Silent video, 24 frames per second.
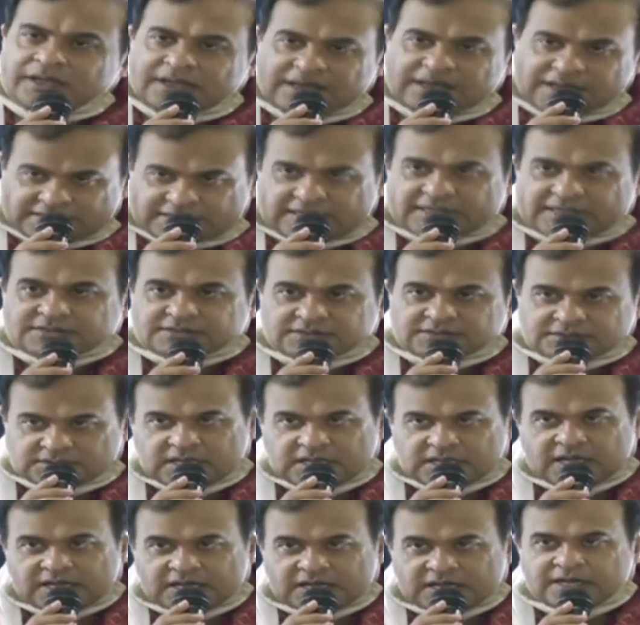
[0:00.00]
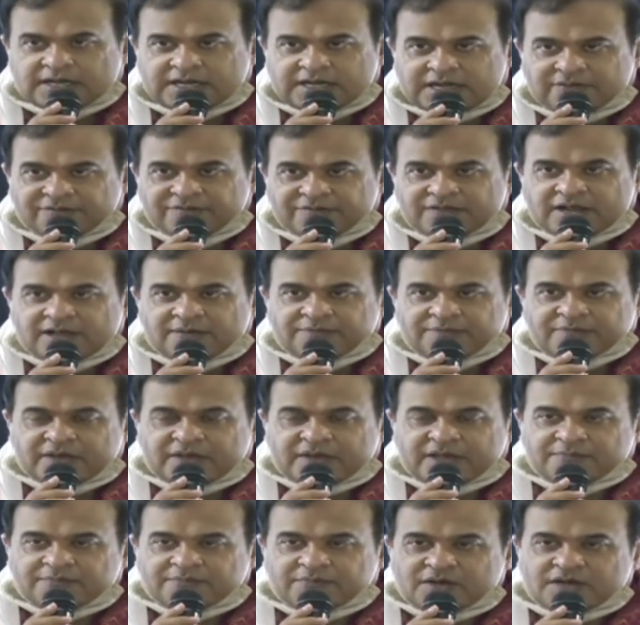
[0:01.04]
Let us develop
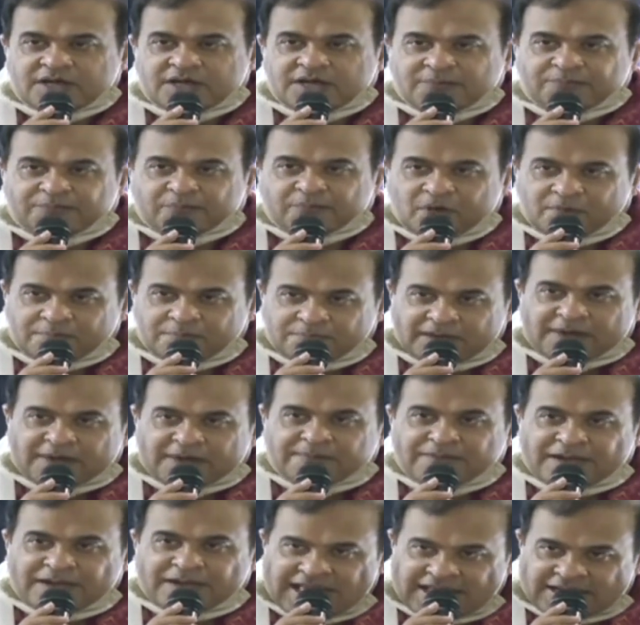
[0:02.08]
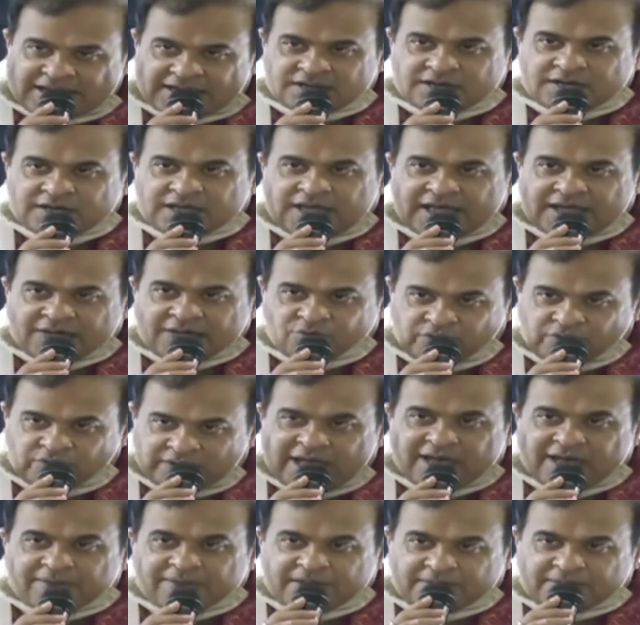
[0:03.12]
a proper plan, and we
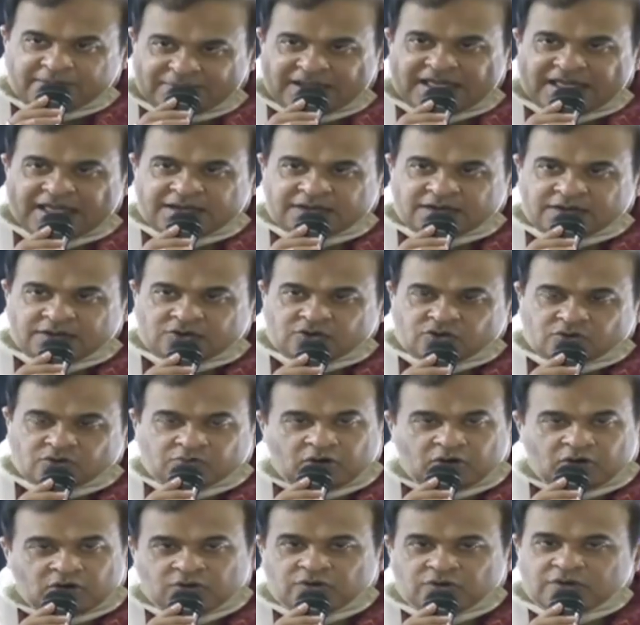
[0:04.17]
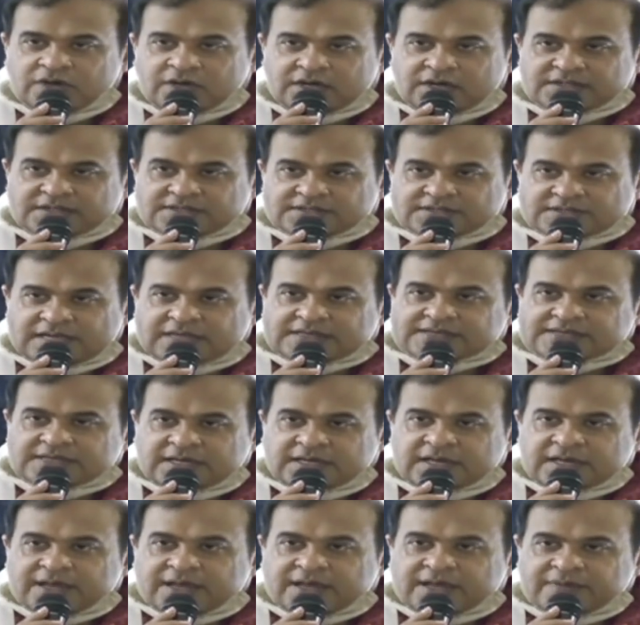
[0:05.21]
have a plan. Tomorrow we'll discuss in
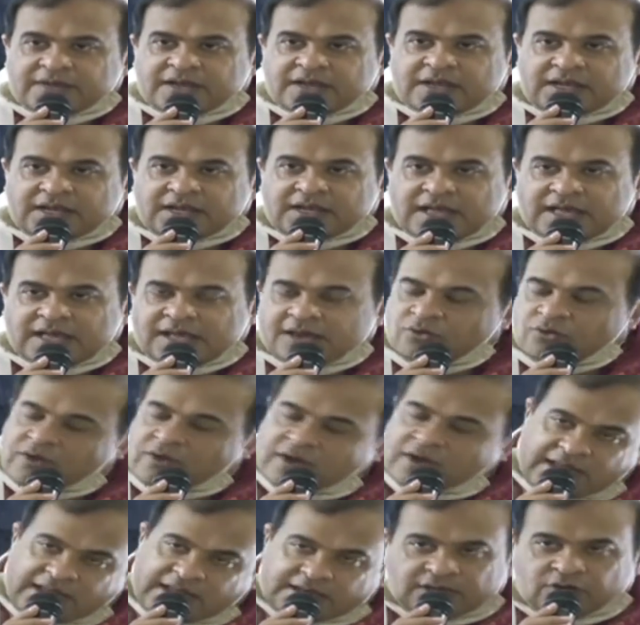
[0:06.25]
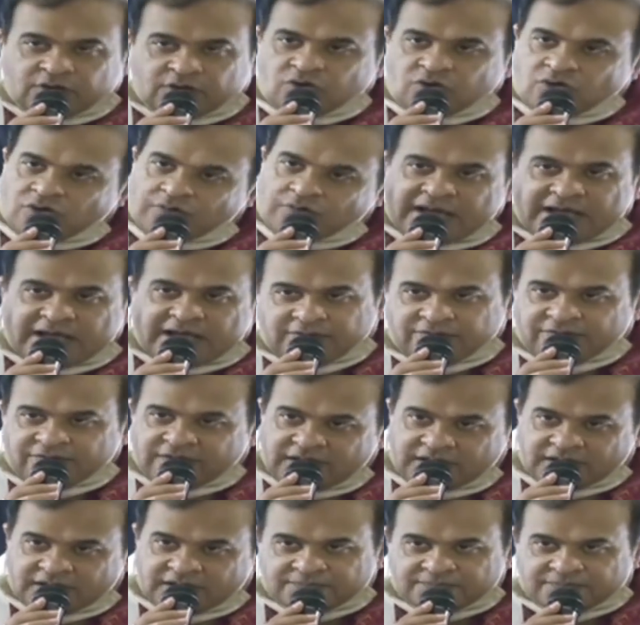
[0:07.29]
cabinet, and we'll let you know by
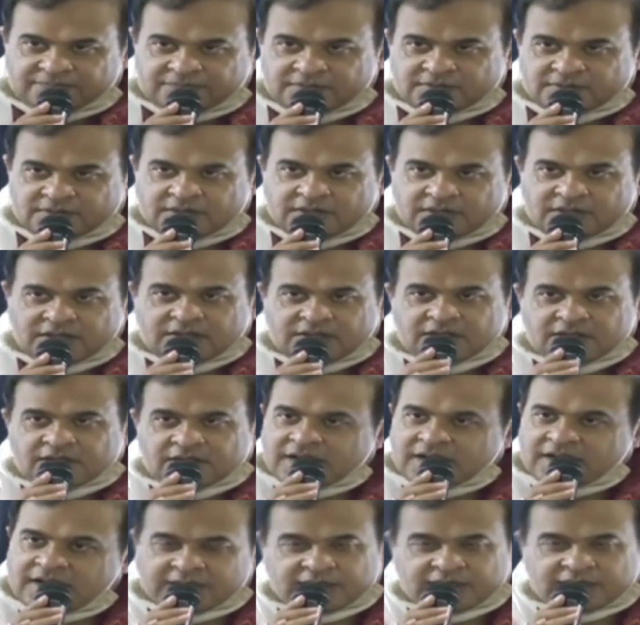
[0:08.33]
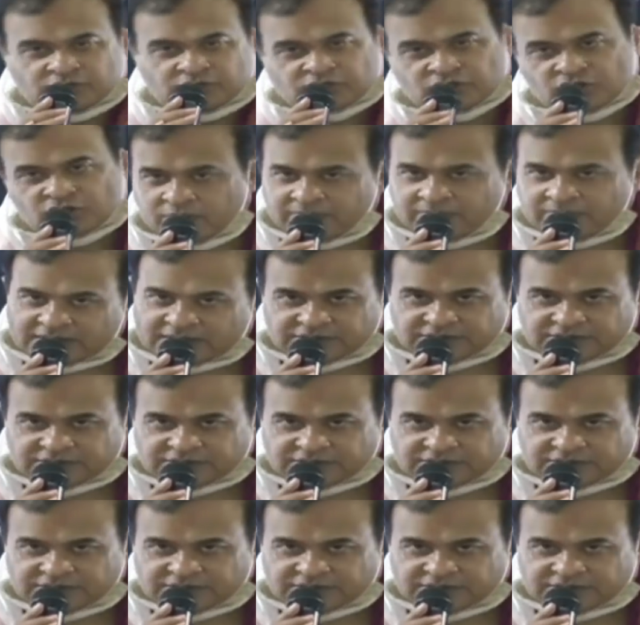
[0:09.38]
evening. Thank you so much.